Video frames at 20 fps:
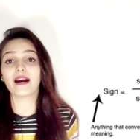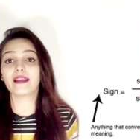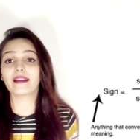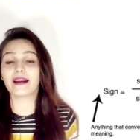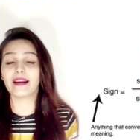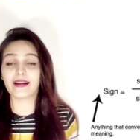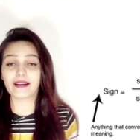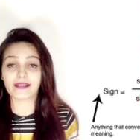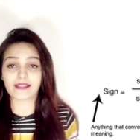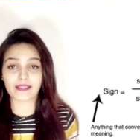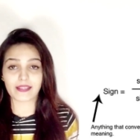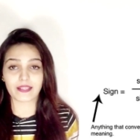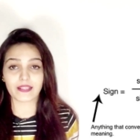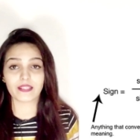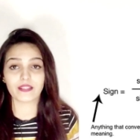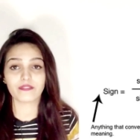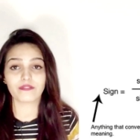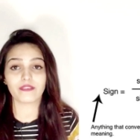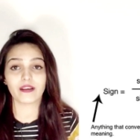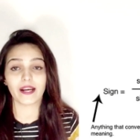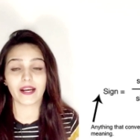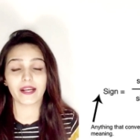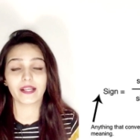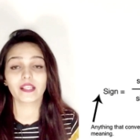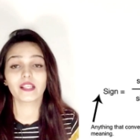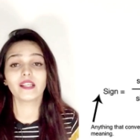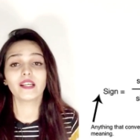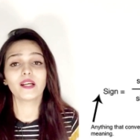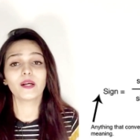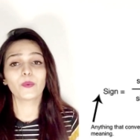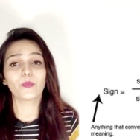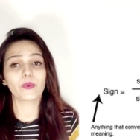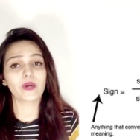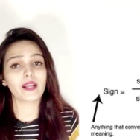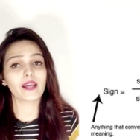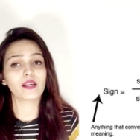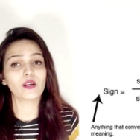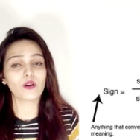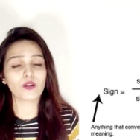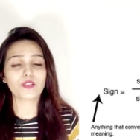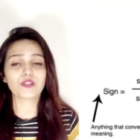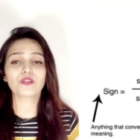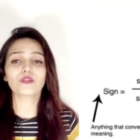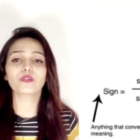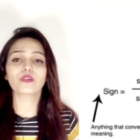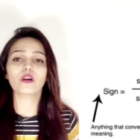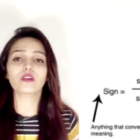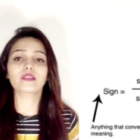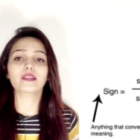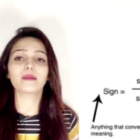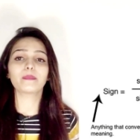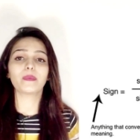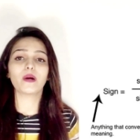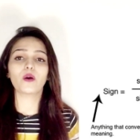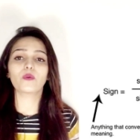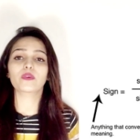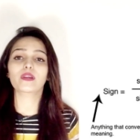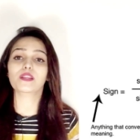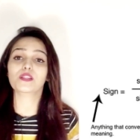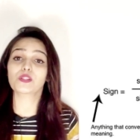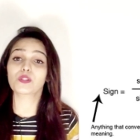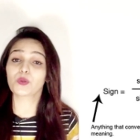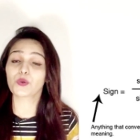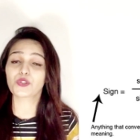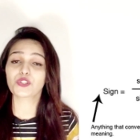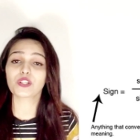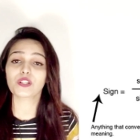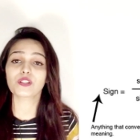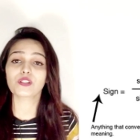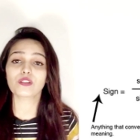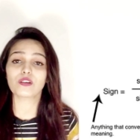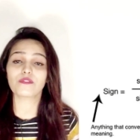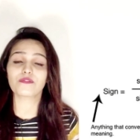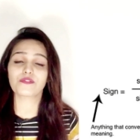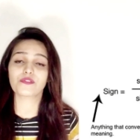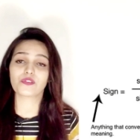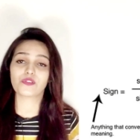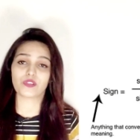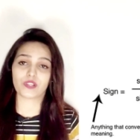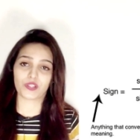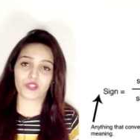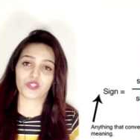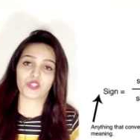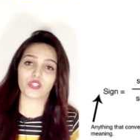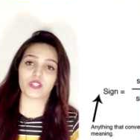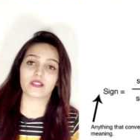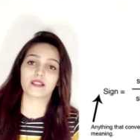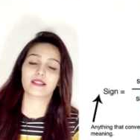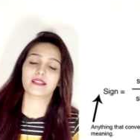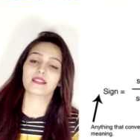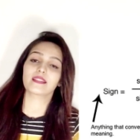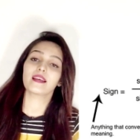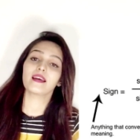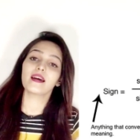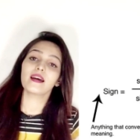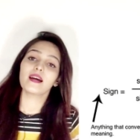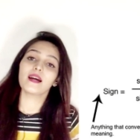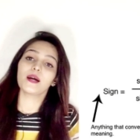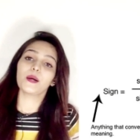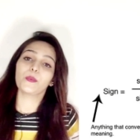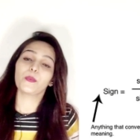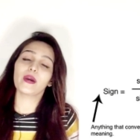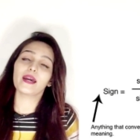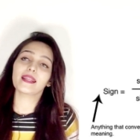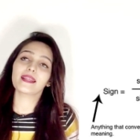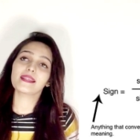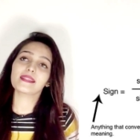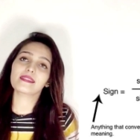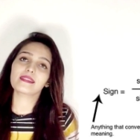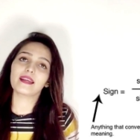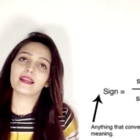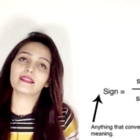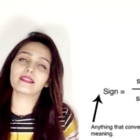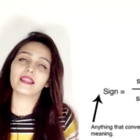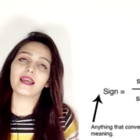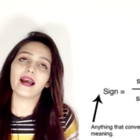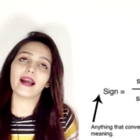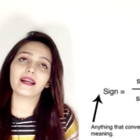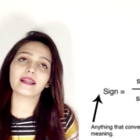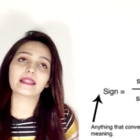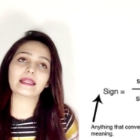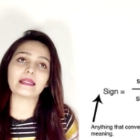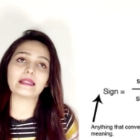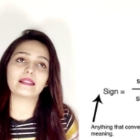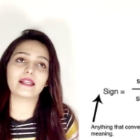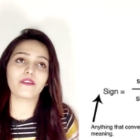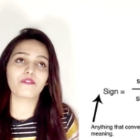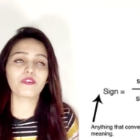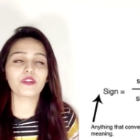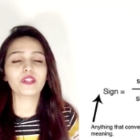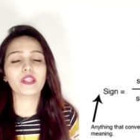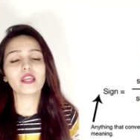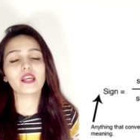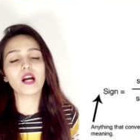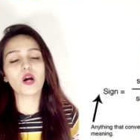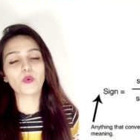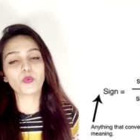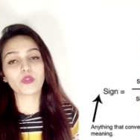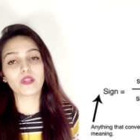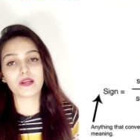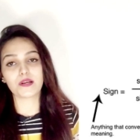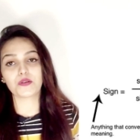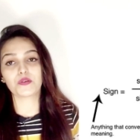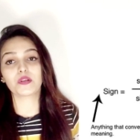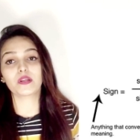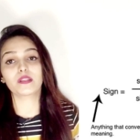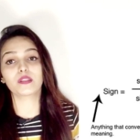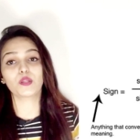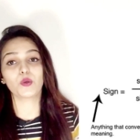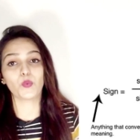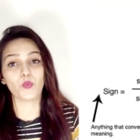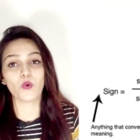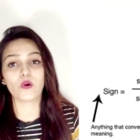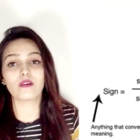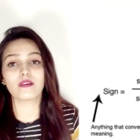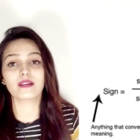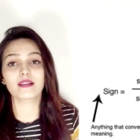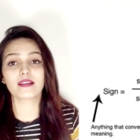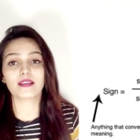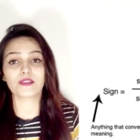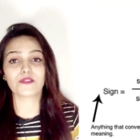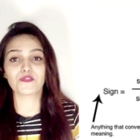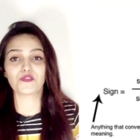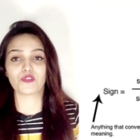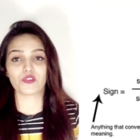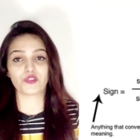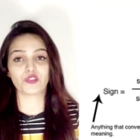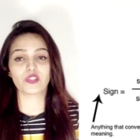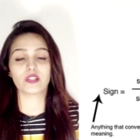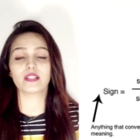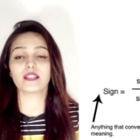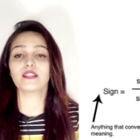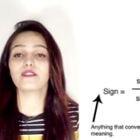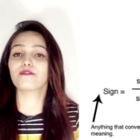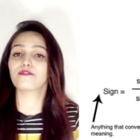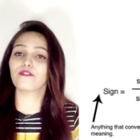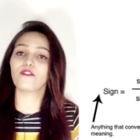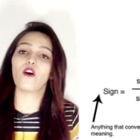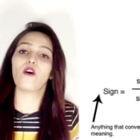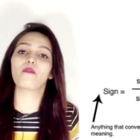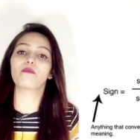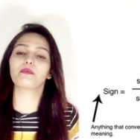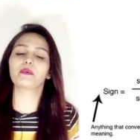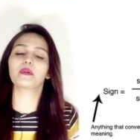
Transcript: and signified, where I also talked about his notions of structures, where he said that everything out there in the world is structurally formed